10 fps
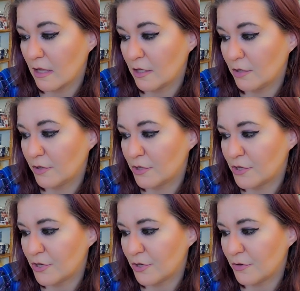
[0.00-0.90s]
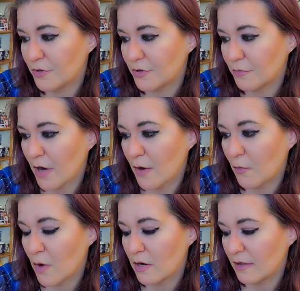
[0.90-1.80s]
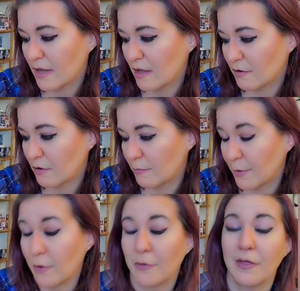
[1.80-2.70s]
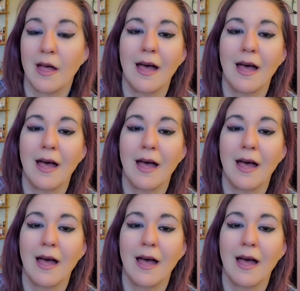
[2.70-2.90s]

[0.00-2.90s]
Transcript: You can choose to write one or the other or both.